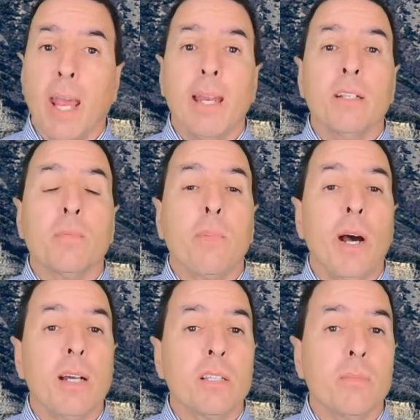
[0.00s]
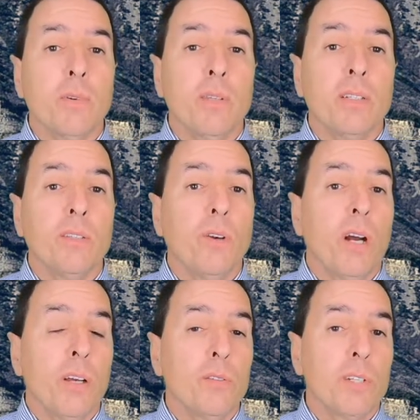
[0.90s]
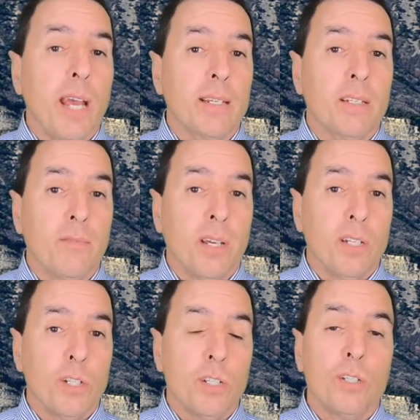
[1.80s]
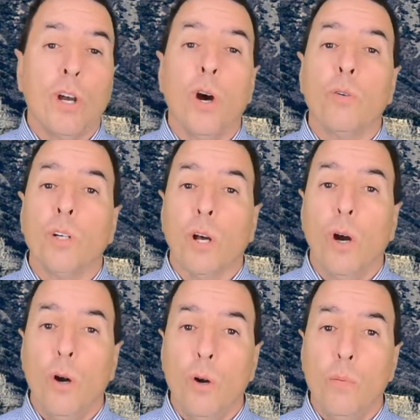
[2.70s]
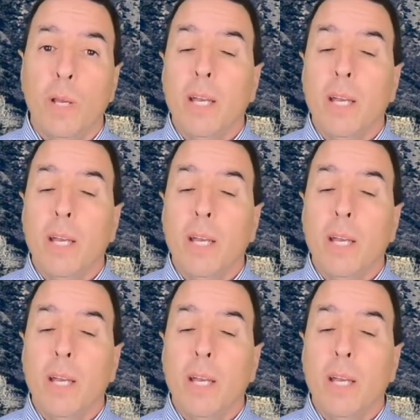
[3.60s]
and it's possible that there are other tax advantages to owning a home